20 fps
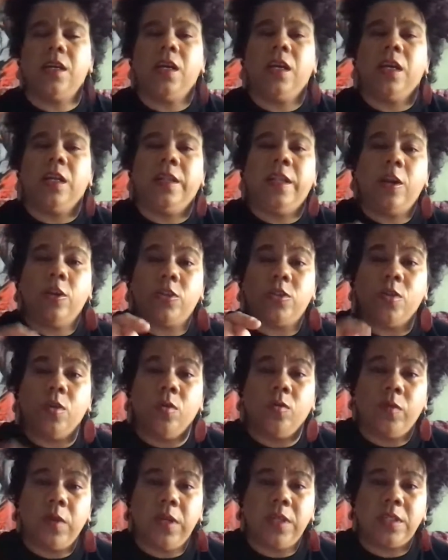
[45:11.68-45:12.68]
There's no
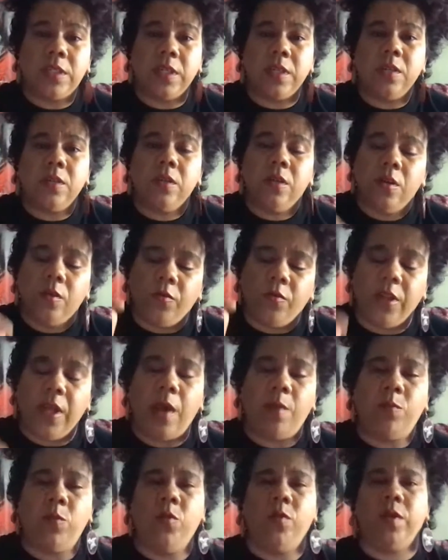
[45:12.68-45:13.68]
reason for
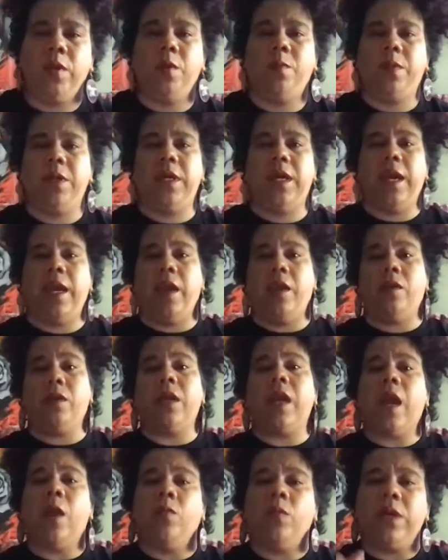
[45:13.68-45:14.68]
that movie to be aired,
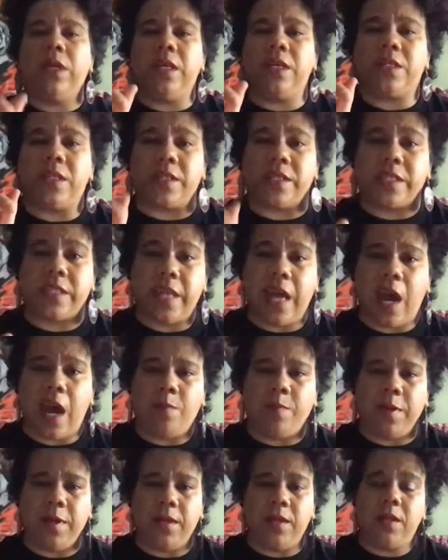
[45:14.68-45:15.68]
and we need to
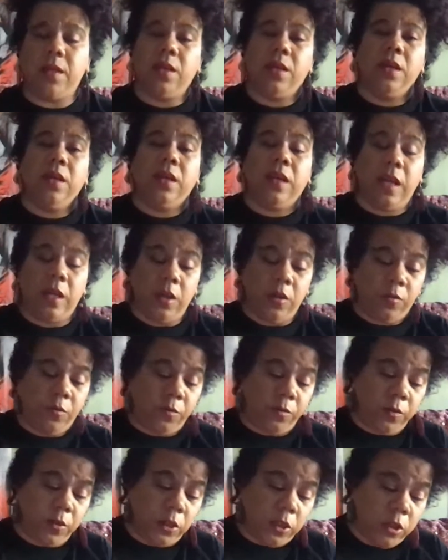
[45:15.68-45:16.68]
stop it. And
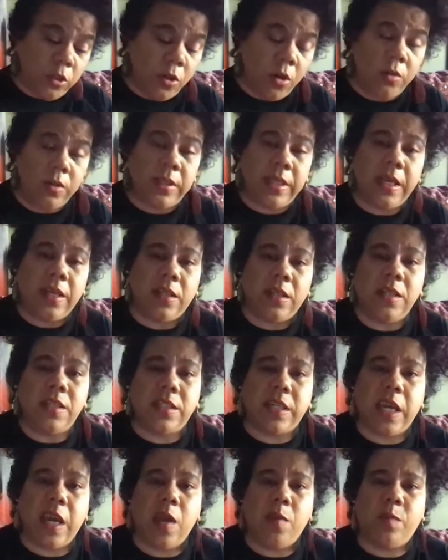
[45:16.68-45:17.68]
if you don't think these
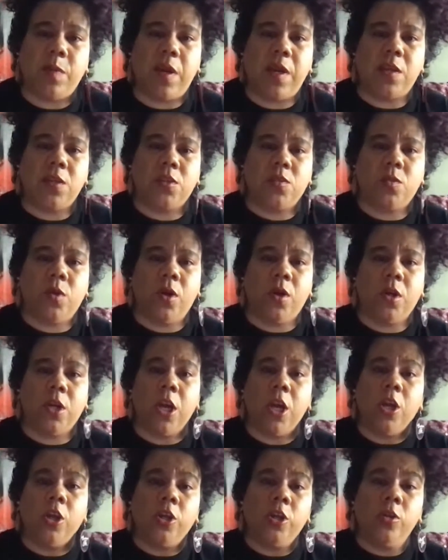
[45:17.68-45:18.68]
campaigns work,
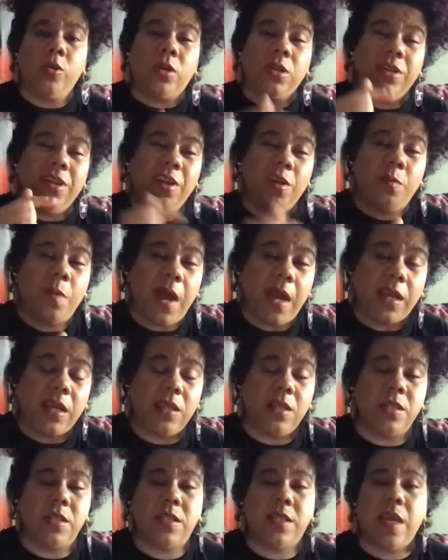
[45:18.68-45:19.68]
you could look back in
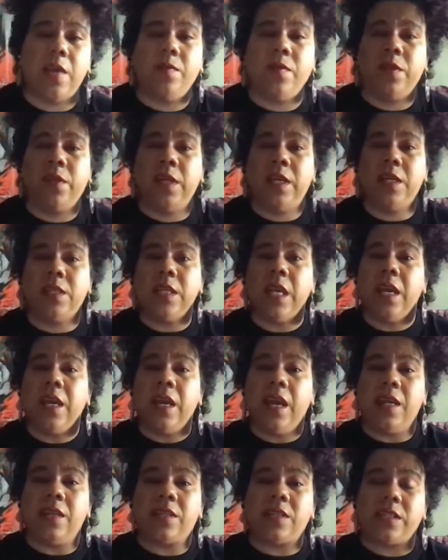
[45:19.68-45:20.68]
the 70s
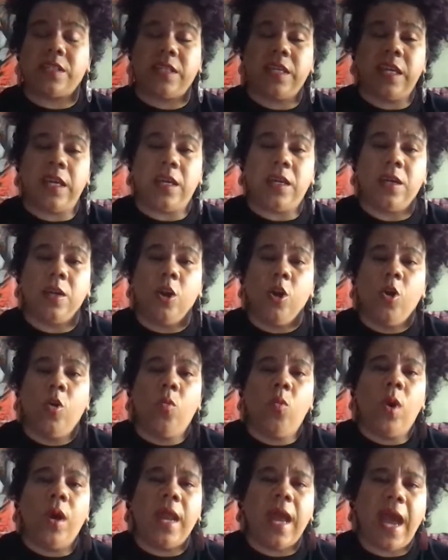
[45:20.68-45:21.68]
and see
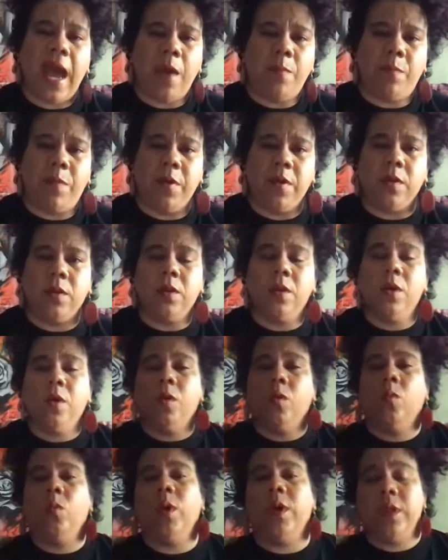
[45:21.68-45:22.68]
what happened
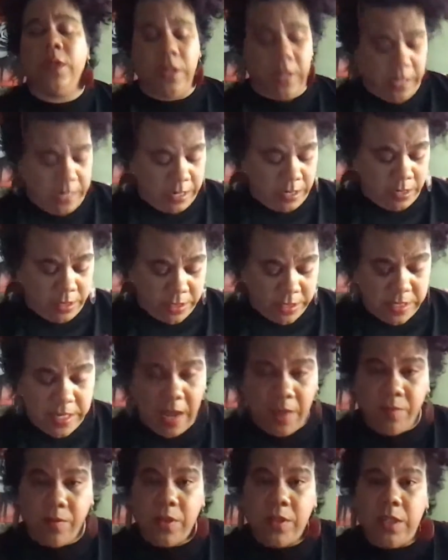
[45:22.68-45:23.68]
when in the
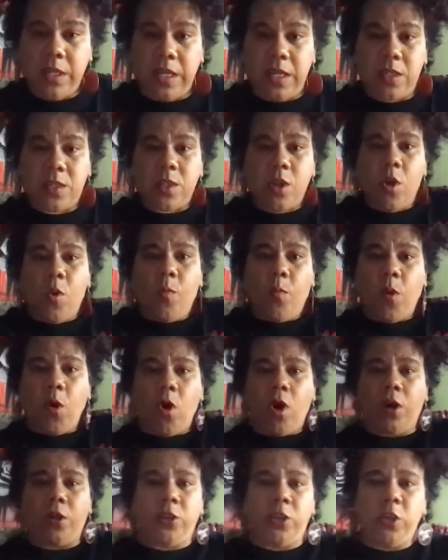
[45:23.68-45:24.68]
70s
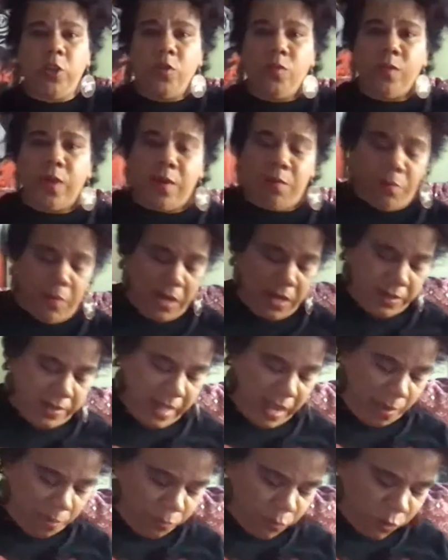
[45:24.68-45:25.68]
Paul Newman made
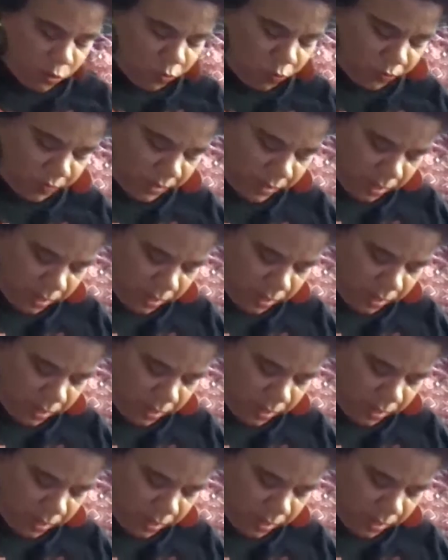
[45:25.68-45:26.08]
that movie